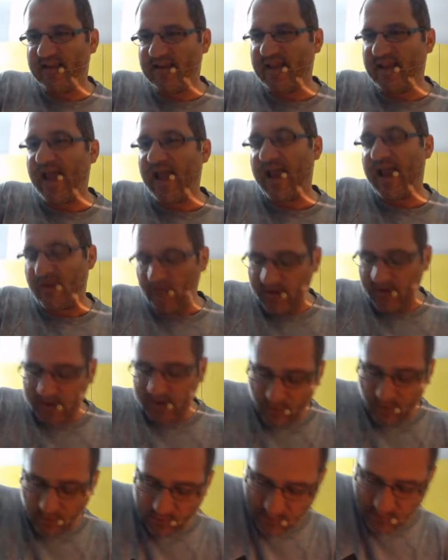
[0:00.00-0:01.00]
Yeah, you
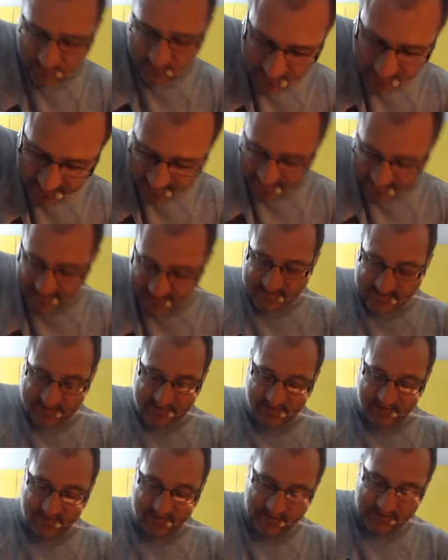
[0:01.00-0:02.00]
need corn ones, but listen
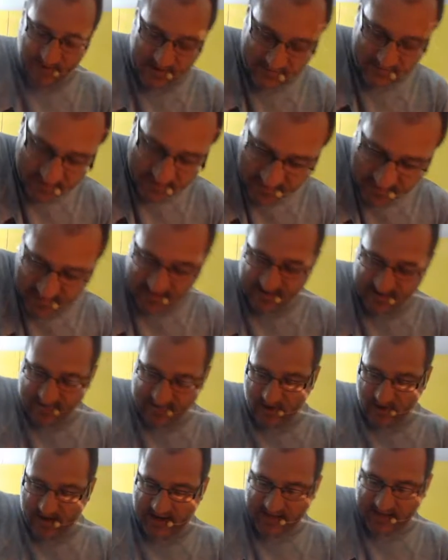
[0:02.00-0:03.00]
to this magic. It's
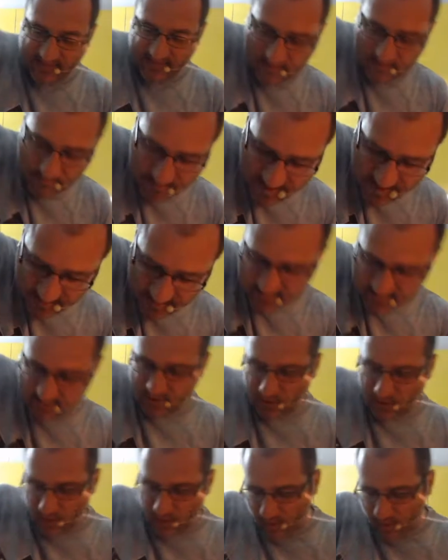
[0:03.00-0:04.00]
not like they made the
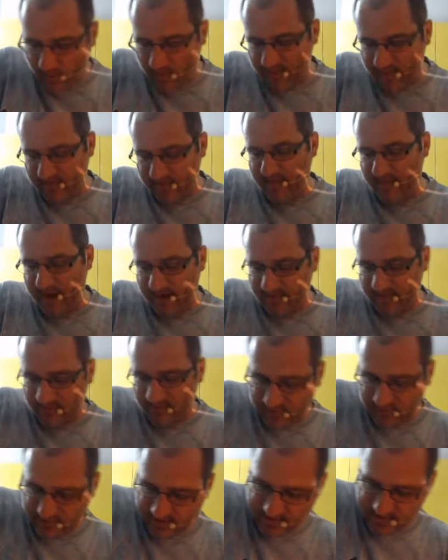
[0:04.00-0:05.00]
dough and they make the
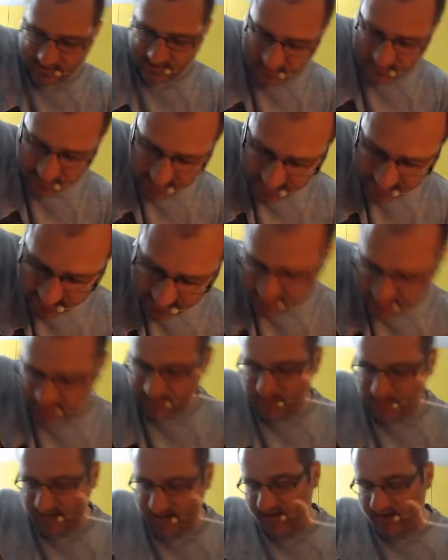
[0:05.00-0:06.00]
tortillas and then they
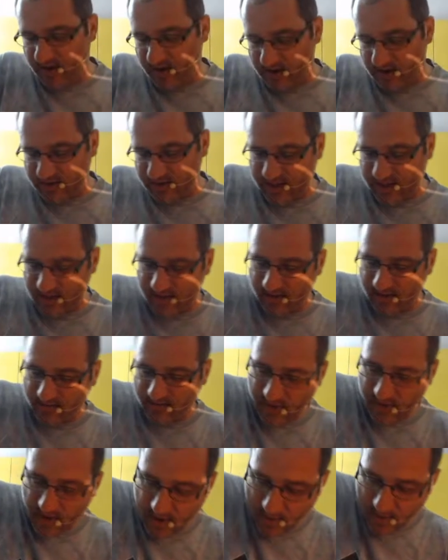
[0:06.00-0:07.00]
make the hard
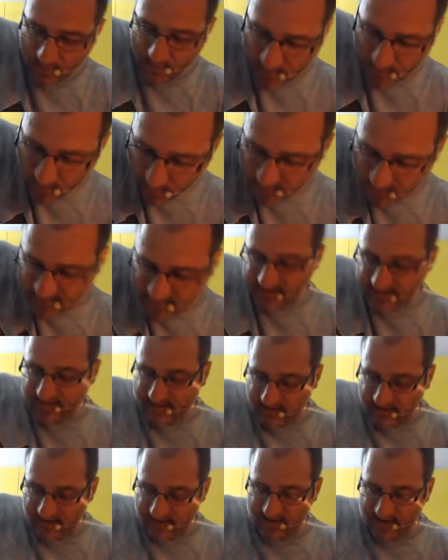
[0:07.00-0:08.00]
shells. But what they
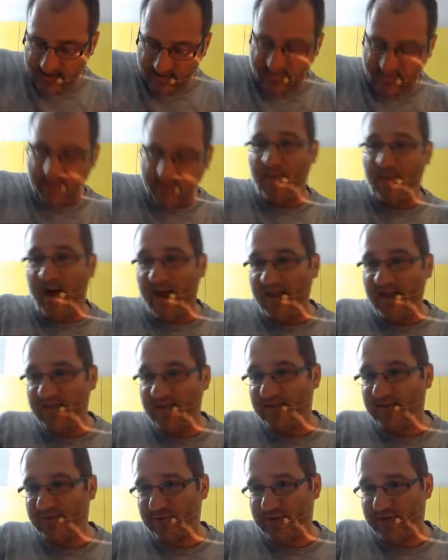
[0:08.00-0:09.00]
did, they buy
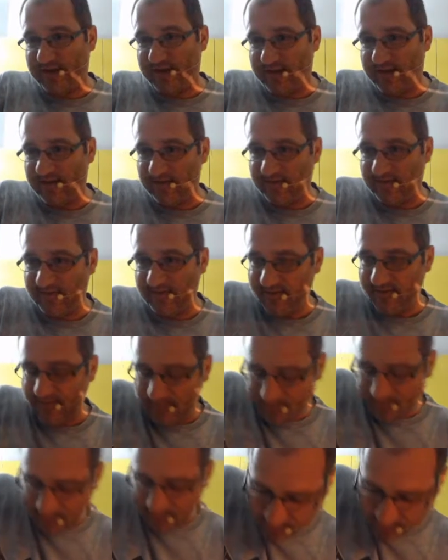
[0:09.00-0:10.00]
the tortillas
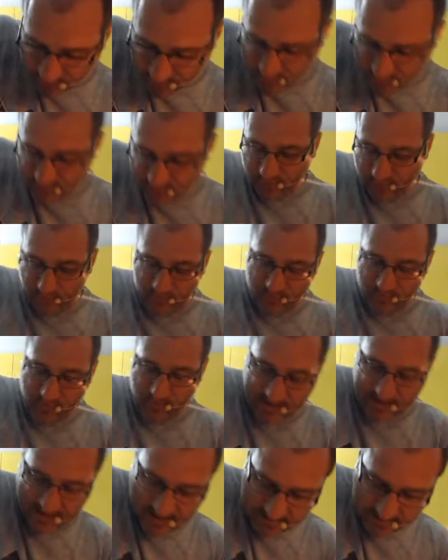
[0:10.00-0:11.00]
from the
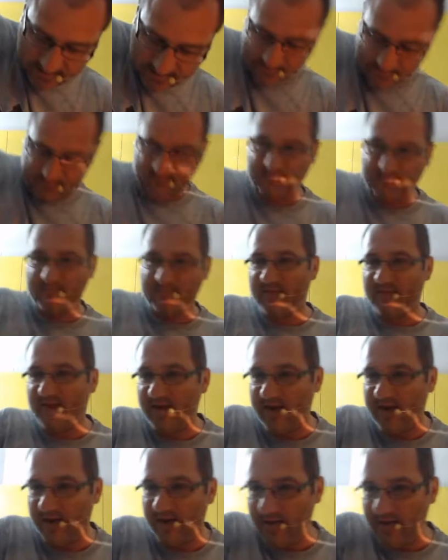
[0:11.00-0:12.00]
supermarket,
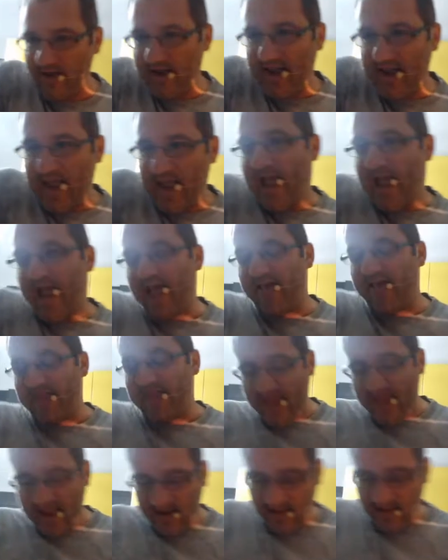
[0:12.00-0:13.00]
you know, and
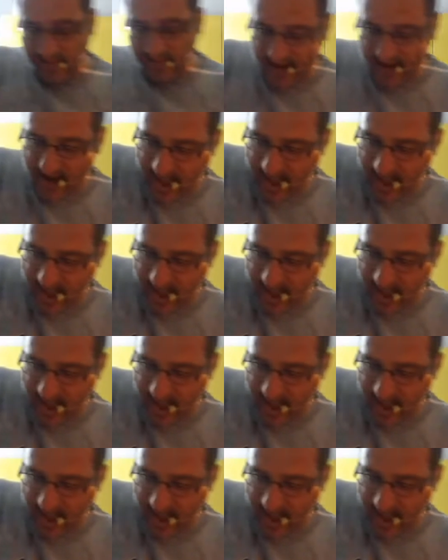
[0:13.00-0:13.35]
then they